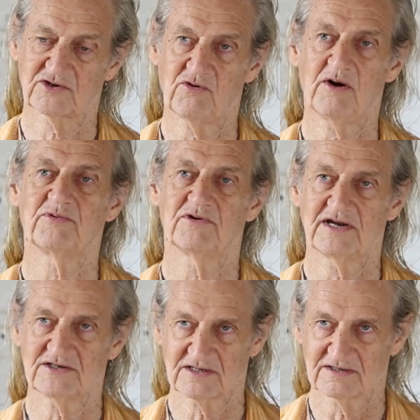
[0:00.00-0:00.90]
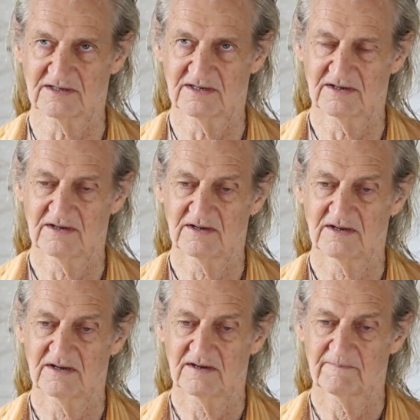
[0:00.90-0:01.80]
cooperation
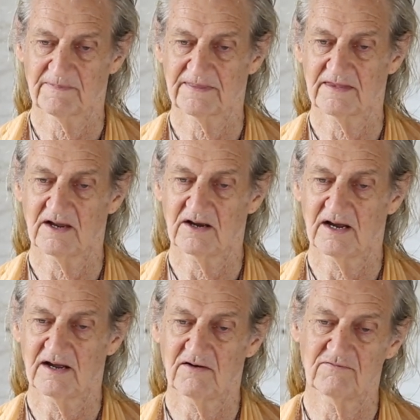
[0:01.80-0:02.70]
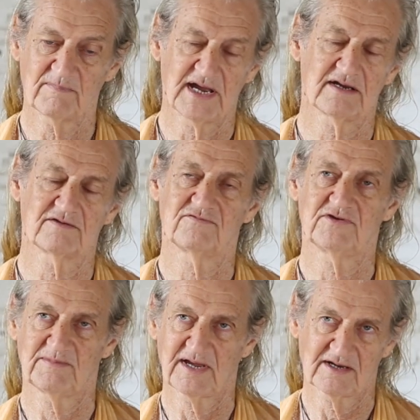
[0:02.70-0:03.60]
of male and
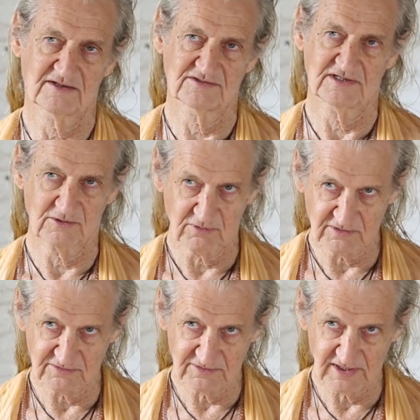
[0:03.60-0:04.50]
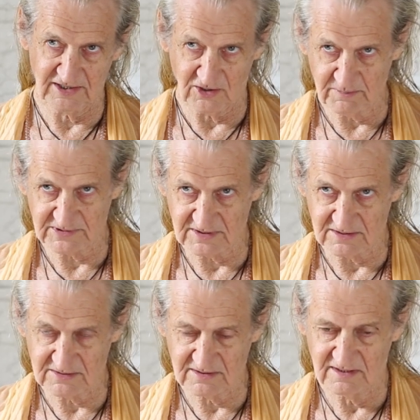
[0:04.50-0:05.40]
female as equals and
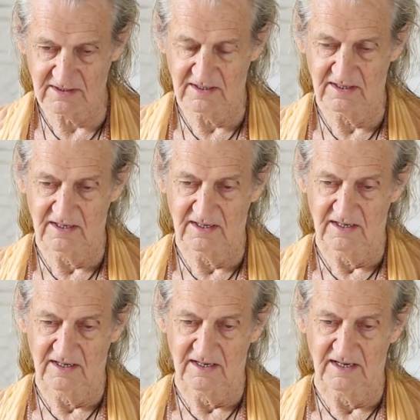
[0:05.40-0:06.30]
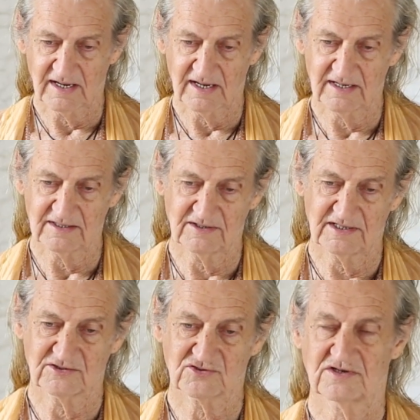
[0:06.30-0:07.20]
opposites in
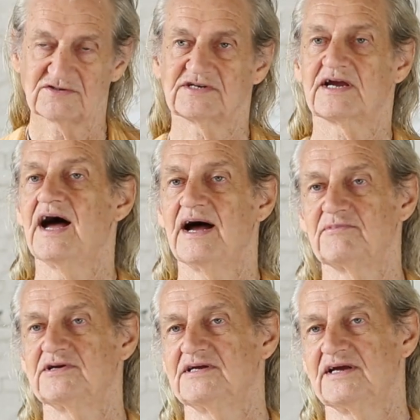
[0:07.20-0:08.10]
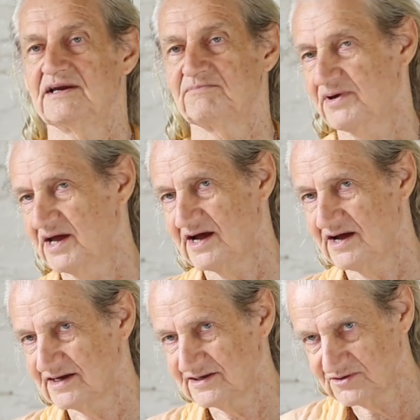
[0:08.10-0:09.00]
the intrinsic harmony and
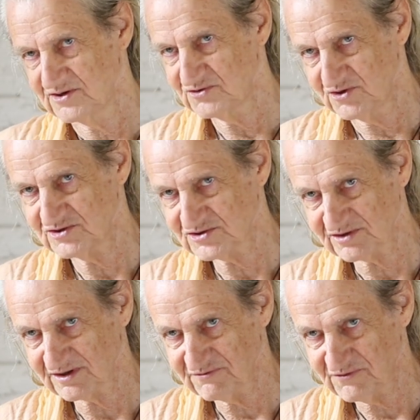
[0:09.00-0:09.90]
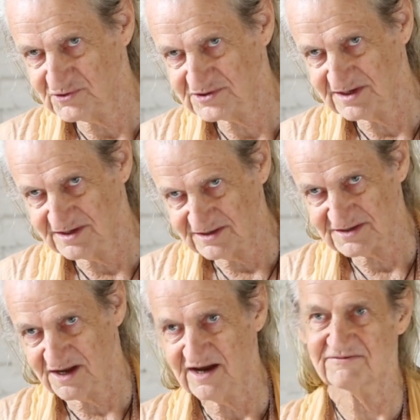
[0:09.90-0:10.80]
power and nurturing force that
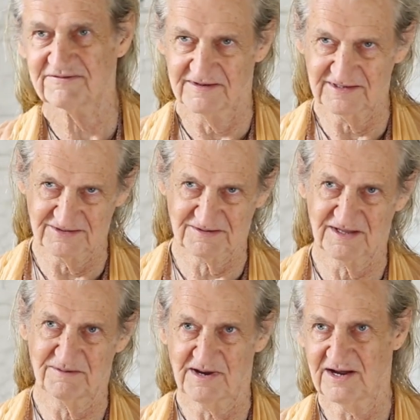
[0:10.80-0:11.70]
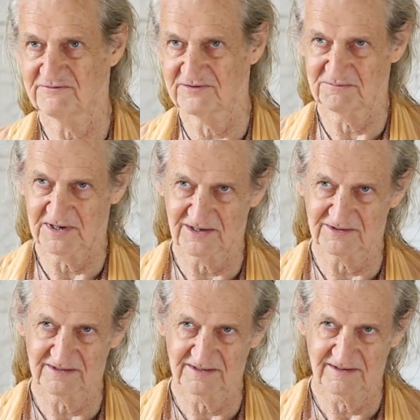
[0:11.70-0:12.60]
is life, is the male-female